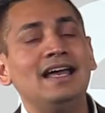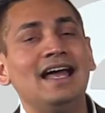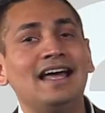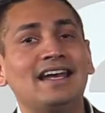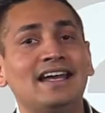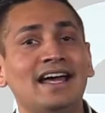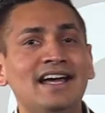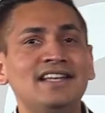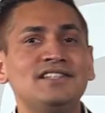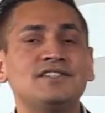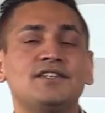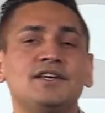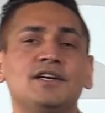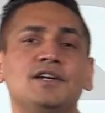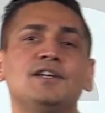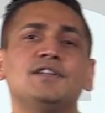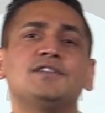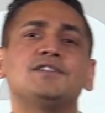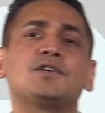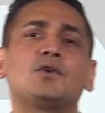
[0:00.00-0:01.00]
And hence
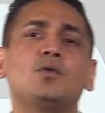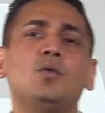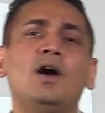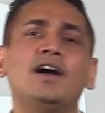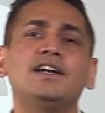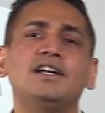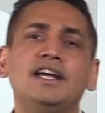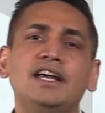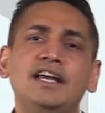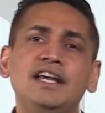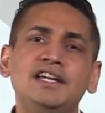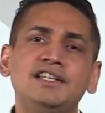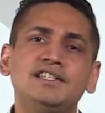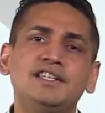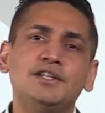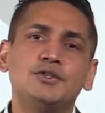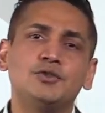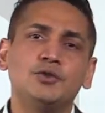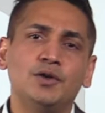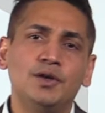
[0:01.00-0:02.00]
it is quite
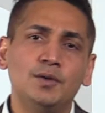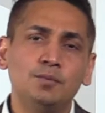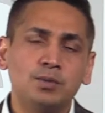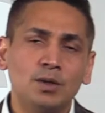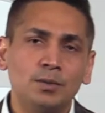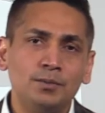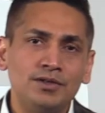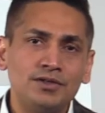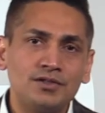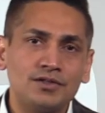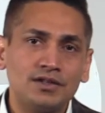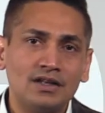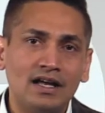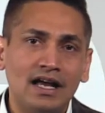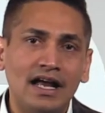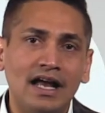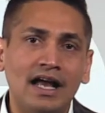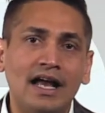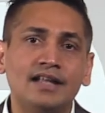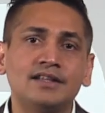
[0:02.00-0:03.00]
easy to implement,
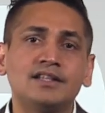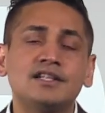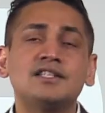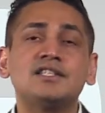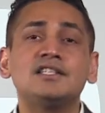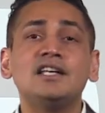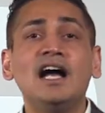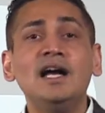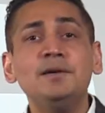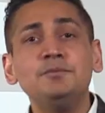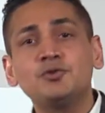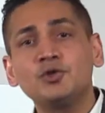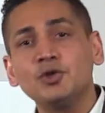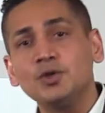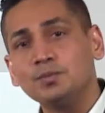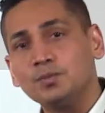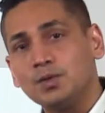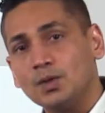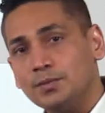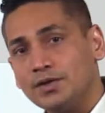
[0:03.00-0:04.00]
and the time to
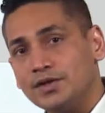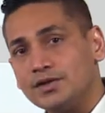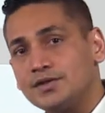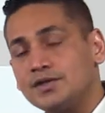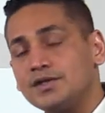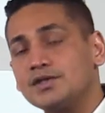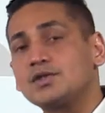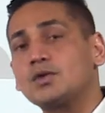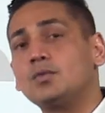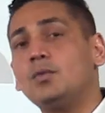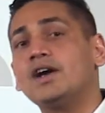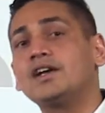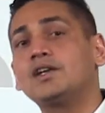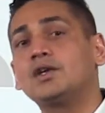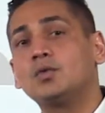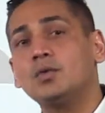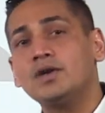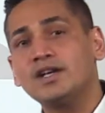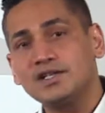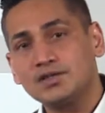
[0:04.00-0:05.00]
implement is
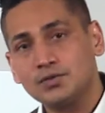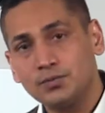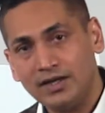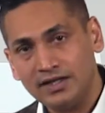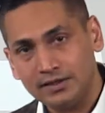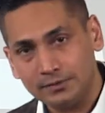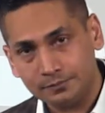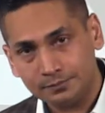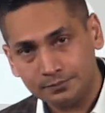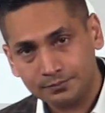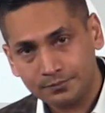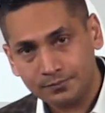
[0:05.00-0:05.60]
quite quick as well.